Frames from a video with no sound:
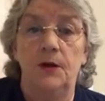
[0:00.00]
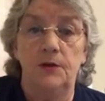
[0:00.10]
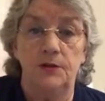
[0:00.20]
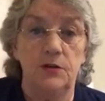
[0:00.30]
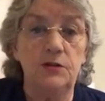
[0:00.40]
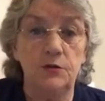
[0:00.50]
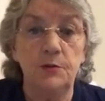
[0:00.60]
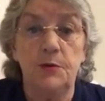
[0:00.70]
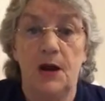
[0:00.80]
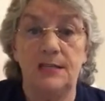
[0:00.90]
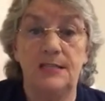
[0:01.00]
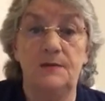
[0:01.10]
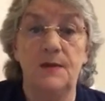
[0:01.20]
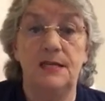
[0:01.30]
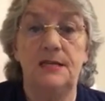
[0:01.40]
So Surupa asks, is
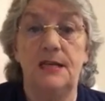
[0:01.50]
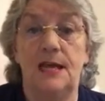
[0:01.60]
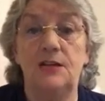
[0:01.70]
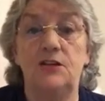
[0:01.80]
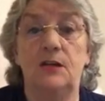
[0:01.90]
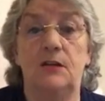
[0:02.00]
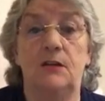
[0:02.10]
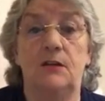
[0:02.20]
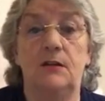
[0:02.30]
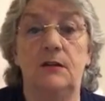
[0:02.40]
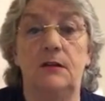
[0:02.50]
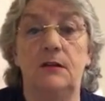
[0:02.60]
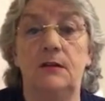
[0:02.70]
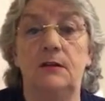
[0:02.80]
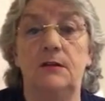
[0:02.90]
meditation
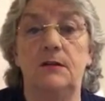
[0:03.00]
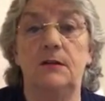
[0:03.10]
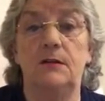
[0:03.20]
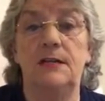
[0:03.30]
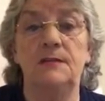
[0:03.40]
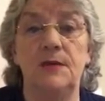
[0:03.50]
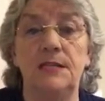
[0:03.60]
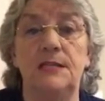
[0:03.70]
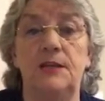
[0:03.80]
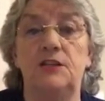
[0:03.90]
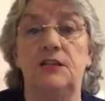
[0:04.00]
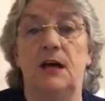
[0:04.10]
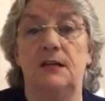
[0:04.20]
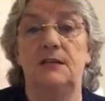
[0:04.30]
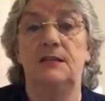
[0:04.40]
to
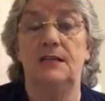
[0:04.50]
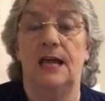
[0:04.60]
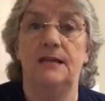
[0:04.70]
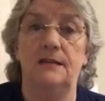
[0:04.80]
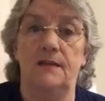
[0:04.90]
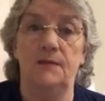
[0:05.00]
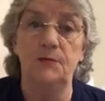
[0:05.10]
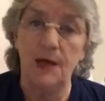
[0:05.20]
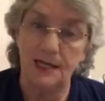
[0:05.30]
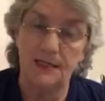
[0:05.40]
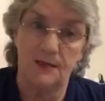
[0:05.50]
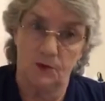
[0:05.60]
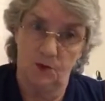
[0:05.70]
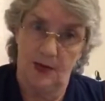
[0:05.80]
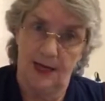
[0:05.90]
understand the best
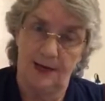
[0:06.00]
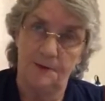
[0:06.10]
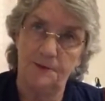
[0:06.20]
way?